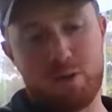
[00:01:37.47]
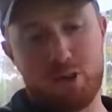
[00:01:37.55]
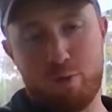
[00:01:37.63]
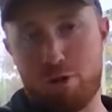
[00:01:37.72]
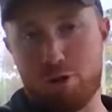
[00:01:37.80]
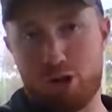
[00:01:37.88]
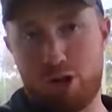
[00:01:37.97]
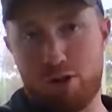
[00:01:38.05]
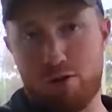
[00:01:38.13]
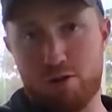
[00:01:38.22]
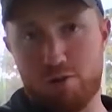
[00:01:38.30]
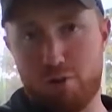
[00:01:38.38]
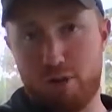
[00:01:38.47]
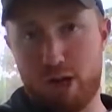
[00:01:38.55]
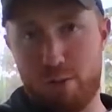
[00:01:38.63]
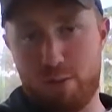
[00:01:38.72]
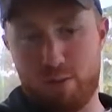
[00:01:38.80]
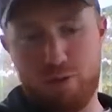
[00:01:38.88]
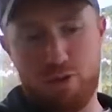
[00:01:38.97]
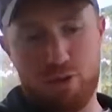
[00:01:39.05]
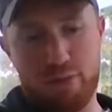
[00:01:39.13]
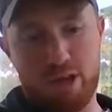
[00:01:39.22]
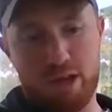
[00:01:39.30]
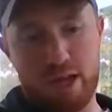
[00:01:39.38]
Jamal Charles really came through
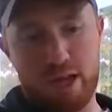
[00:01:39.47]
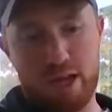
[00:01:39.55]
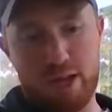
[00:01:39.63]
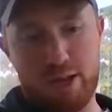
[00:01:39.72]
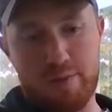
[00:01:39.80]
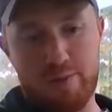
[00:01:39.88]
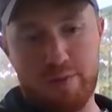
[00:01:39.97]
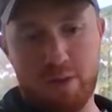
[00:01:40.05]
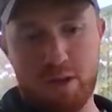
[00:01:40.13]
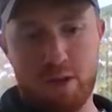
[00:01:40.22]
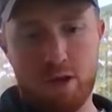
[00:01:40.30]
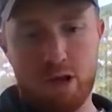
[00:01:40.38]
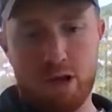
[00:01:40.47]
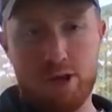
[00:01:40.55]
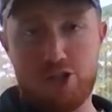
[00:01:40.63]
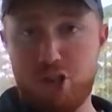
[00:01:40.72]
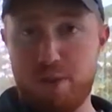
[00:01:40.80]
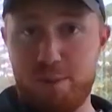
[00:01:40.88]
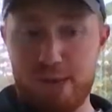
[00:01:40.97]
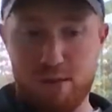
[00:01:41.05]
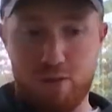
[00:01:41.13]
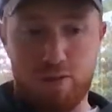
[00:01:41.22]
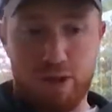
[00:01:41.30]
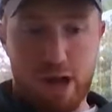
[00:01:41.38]
for me in that game.
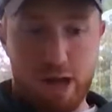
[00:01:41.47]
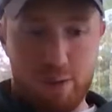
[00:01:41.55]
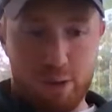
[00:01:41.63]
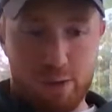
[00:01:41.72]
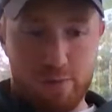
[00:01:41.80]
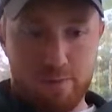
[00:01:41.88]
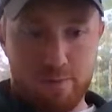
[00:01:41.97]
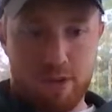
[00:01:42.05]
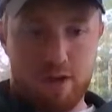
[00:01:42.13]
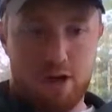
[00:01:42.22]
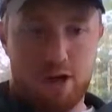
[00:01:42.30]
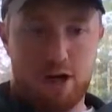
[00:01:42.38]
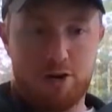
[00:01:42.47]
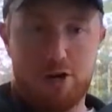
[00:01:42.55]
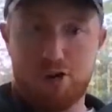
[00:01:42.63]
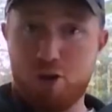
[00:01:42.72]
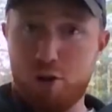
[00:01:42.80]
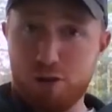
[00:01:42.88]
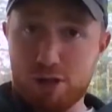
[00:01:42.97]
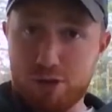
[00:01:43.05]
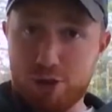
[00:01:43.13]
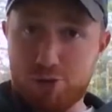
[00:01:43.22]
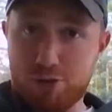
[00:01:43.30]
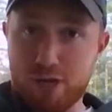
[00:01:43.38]
JP over Amon. The Dalton
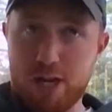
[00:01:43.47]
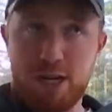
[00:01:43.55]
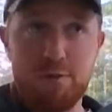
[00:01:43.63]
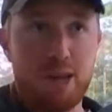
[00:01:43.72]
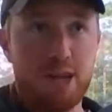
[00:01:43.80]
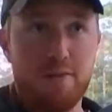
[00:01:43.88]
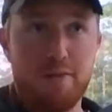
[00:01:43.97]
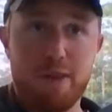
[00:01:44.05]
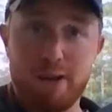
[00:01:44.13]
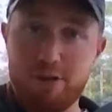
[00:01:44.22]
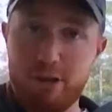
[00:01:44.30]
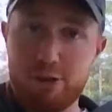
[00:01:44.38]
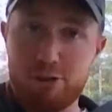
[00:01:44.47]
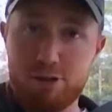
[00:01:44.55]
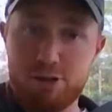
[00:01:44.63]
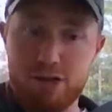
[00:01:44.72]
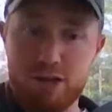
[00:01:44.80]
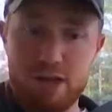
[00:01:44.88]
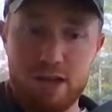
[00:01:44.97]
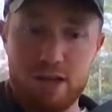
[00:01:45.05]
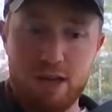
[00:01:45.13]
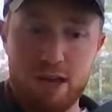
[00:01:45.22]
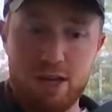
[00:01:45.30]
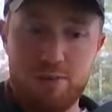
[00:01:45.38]
to Green made it very interesting that
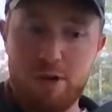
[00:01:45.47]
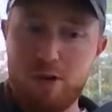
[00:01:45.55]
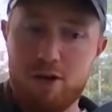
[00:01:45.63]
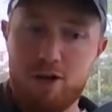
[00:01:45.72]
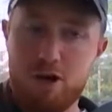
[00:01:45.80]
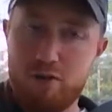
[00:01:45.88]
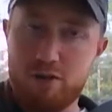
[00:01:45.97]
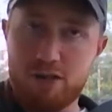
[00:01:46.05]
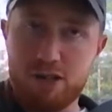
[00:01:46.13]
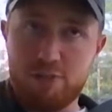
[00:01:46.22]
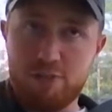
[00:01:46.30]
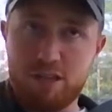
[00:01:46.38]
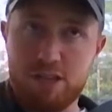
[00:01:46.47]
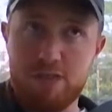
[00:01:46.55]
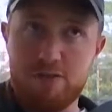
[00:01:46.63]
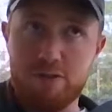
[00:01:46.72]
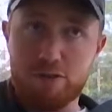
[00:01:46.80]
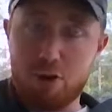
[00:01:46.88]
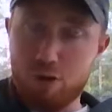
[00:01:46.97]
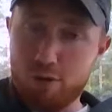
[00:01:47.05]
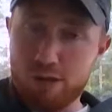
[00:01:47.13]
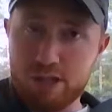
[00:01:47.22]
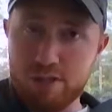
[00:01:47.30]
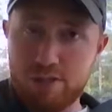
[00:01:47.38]
game. Obviously the receiver is
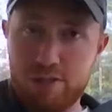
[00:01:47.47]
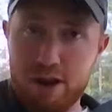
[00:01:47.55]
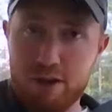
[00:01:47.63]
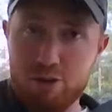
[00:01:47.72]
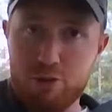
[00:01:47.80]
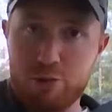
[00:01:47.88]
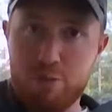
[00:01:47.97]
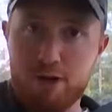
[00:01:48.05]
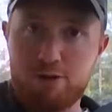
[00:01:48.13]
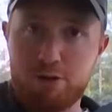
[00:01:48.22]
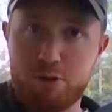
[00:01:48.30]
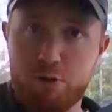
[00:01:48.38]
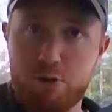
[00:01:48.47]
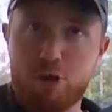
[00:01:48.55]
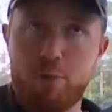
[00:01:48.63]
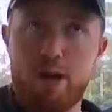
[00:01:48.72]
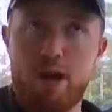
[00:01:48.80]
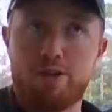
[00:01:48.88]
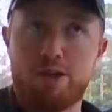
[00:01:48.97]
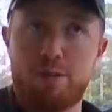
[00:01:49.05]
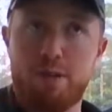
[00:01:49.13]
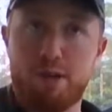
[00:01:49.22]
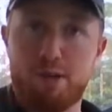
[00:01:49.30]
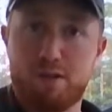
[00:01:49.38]
always going to fare a little bit better than the quarterback
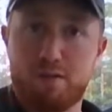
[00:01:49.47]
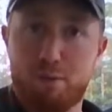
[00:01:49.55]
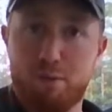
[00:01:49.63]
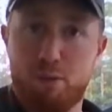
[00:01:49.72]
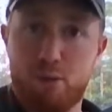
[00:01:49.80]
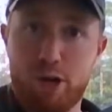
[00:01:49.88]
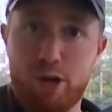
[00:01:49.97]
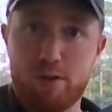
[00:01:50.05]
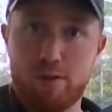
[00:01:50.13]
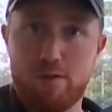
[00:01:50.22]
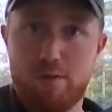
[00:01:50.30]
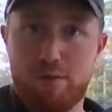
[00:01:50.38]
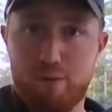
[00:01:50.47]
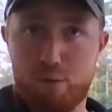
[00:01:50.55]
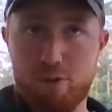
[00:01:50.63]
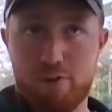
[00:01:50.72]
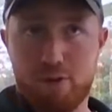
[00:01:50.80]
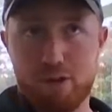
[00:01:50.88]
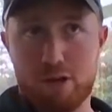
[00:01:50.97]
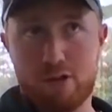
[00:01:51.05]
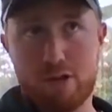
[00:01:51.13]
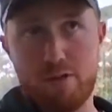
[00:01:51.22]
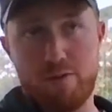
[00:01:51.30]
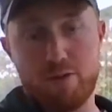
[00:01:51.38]
just because of the points. 4 for a
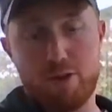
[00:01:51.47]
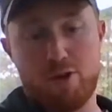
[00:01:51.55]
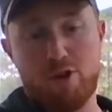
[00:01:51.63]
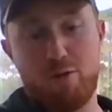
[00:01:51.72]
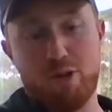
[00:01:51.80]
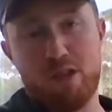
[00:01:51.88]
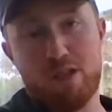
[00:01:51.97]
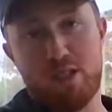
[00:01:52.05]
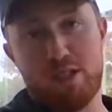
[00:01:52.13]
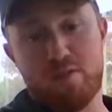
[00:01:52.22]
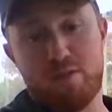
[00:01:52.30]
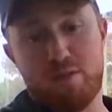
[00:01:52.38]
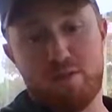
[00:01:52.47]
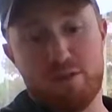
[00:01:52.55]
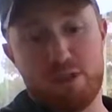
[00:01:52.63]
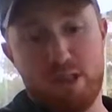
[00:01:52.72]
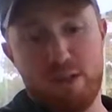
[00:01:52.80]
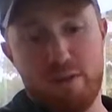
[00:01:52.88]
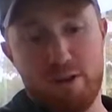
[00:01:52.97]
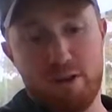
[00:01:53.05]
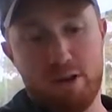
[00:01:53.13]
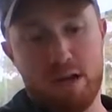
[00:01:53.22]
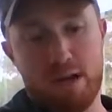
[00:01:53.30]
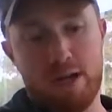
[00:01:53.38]
touchdown for the QB, 6 for the
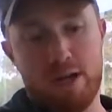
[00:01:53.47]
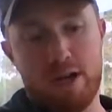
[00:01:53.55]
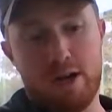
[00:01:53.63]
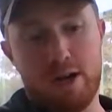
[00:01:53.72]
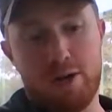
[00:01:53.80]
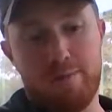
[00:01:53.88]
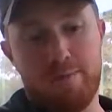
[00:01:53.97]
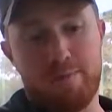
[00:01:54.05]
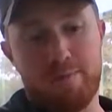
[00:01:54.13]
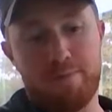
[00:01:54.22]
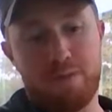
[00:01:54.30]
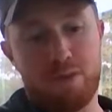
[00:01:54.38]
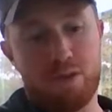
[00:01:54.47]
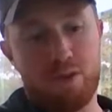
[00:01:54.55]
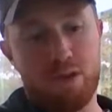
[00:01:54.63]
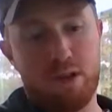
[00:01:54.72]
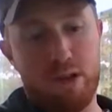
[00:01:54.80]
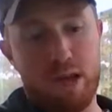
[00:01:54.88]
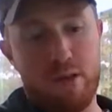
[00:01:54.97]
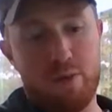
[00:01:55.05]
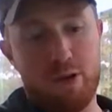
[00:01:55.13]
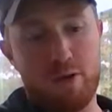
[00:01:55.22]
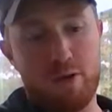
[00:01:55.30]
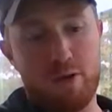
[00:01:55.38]
receiver. And
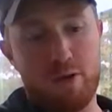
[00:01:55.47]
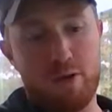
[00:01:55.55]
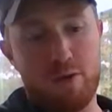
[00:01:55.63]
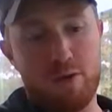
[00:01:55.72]
Amon,